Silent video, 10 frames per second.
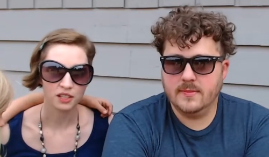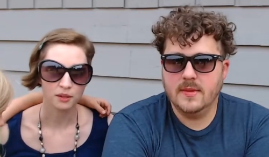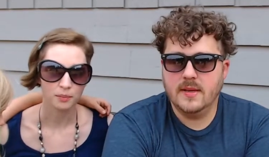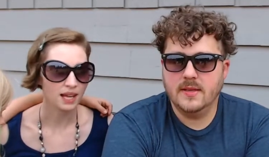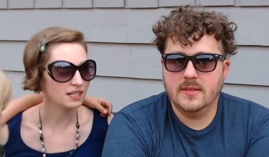
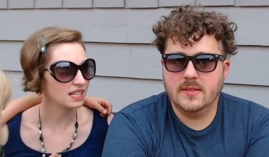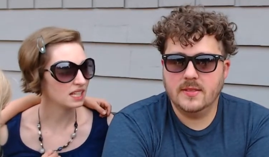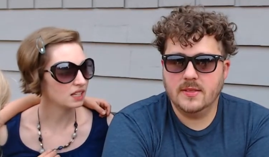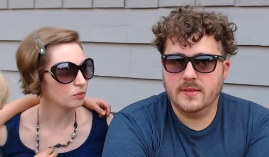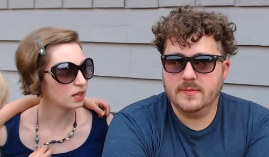Speaker 1: Pending so,
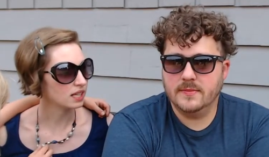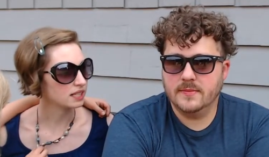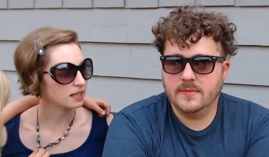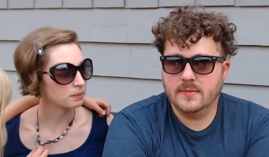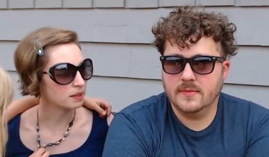what a
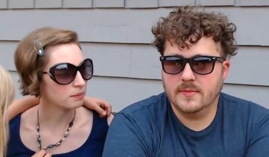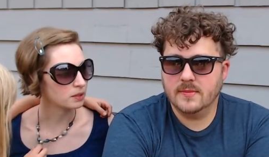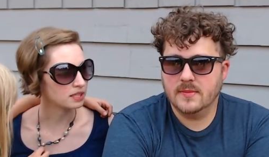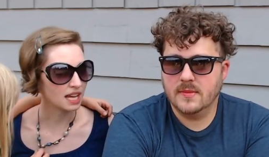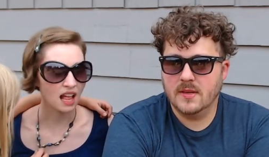September
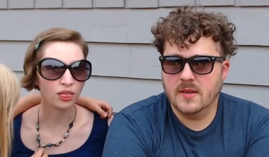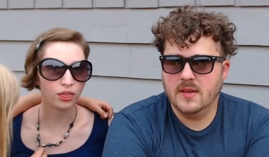10th.